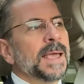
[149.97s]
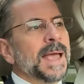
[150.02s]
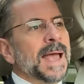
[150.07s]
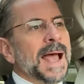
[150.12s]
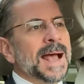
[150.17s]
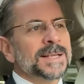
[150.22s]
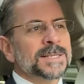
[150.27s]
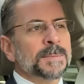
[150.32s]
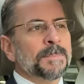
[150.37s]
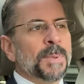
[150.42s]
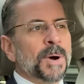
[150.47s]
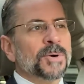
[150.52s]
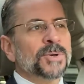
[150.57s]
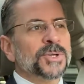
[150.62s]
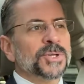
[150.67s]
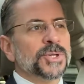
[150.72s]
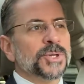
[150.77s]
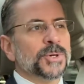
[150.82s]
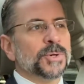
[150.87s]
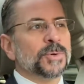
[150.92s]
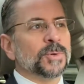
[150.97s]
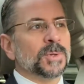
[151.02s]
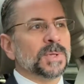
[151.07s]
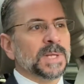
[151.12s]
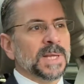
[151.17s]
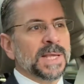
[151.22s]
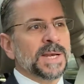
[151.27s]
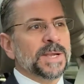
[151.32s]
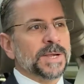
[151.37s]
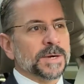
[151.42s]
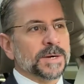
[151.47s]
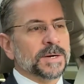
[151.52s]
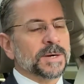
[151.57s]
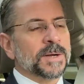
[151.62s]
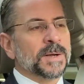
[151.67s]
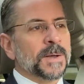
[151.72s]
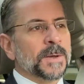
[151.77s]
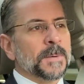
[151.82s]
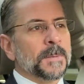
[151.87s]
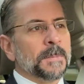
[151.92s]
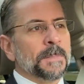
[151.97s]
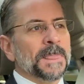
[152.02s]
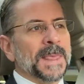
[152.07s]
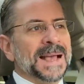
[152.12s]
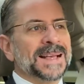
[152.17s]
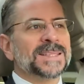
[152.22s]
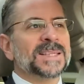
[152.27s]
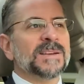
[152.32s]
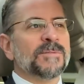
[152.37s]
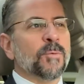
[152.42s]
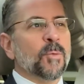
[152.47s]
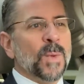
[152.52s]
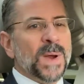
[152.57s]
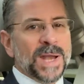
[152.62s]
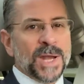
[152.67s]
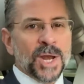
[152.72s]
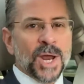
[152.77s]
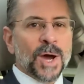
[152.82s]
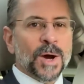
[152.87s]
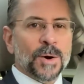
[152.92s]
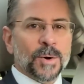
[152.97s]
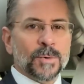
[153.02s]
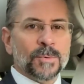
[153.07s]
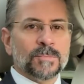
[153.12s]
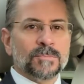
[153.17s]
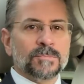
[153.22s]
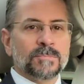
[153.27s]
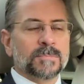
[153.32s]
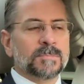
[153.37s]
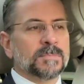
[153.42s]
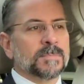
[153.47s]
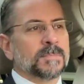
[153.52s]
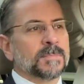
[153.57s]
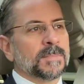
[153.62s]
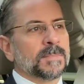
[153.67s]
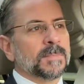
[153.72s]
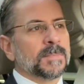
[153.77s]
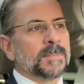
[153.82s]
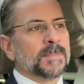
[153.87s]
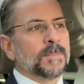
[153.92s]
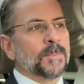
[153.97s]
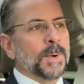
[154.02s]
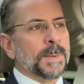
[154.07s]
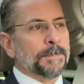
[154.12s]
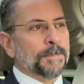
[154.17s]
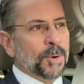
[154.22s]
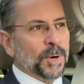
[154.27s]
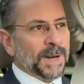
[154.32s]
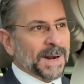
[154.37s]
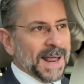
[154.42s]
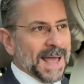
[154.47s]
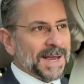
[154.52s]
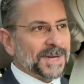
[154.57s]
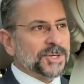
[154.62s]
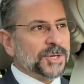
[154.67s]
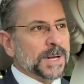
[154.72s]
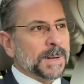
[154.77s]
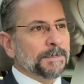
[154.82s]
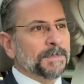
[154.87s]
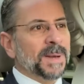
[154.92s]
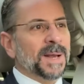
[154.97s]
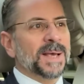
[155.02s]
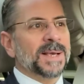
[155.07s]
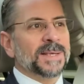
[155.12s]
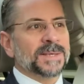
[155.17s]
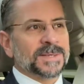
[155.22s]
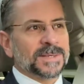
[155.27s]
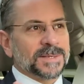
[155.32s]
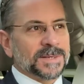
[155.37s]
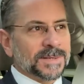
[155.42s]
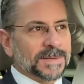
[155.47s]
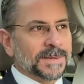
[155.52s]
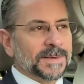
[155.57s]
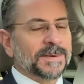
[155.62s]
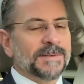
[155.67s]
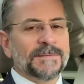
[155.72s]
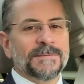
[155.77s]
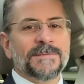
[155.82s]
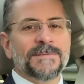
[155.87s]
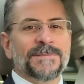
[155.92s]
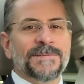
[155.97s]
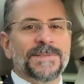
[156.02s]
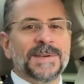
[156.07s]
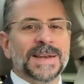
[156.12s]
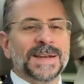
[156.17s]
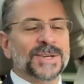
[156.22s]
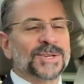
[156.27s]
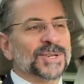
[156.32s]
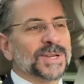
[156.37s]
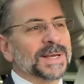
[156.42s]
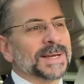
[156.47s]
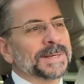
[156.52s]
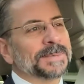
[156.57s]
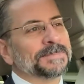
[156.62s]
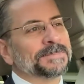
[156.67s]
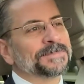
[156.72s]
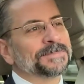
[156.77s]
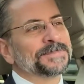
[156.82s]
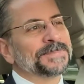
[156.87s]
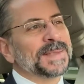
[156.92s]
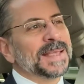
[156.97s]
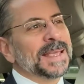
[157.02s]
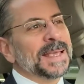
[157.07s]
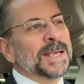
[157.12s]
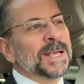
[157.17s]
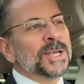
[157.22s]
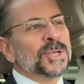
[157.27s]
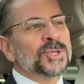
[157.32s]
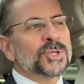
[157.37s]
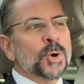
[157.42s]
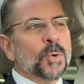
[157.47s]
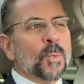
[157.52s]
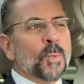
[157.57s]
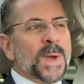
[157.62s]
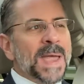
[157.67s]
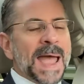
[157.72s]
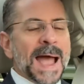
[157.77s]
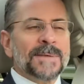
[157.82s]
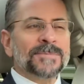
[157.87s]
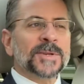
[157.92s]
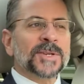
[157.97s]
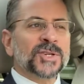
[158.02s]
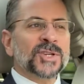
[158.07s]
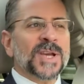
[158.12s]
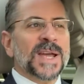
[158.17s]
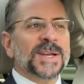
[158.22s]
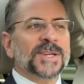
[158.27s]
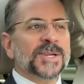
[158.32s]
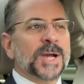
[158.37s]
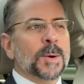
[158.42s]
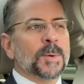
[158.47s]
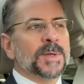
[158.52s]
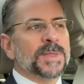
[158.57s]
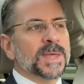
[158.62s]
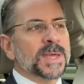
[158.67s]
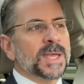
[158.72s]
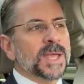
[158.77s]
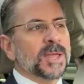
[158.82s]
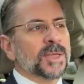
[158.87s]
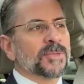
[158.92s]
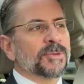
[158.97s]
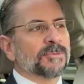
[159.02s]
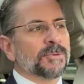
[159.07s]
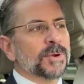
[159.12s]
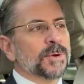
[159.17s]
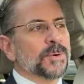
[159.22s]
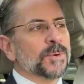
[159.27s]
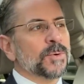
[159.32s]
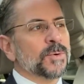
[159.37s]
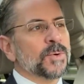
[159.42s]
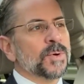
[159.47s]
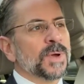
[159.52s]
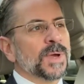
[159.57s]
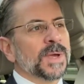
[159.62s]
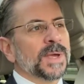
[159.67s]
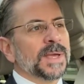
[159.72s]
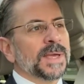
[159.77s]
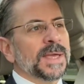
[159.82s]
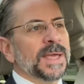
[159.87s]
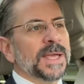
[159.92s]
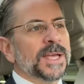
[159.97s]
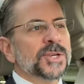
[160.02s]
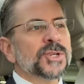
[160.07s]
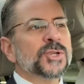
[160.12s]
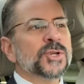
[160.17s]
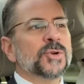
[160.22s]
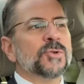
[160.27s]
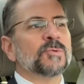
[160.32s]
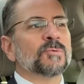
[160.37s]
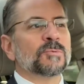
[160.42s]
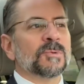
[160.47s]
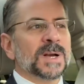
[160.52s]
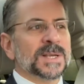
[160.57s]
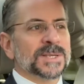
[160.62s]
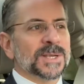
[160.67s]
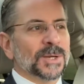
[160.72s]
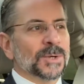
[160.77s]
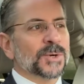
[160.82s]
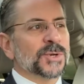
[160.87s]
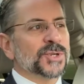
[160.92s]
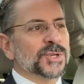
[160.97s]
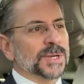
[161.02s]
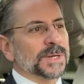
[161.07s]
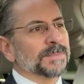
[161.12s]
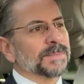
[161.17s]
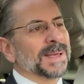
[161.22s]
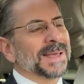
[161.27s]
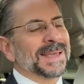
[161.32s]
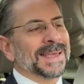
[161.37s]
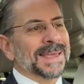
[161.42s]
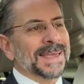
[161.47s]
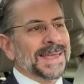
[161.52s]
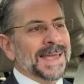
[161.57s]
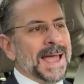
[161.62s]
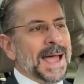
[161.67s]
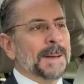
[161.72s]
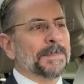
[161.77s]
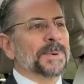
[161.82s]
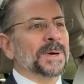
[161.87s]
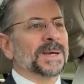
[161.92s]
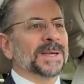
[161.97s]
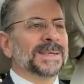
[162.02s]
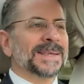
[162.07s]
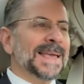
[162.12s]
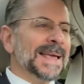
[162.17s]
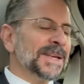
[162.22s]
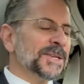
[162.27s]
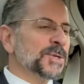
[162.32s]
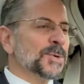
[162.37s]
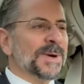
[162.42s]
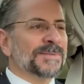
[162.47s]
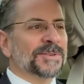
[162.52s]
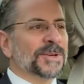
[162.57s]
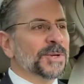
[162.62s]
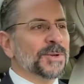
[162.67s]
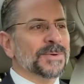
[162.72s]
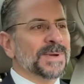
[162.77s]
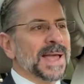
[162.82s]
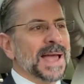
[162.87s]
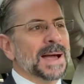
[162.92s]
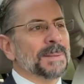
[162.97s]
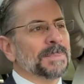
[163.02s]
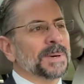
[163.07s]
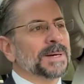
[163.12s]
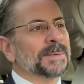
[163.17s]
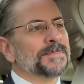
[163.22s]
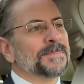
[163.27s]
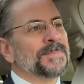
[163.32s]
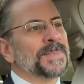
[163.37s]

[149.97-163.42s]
As opposed to linear, as if we know. We put an action in place, finish line. So we have to change how we're thinking through issue resolution. CAPA. Yes, you have to do CAPA,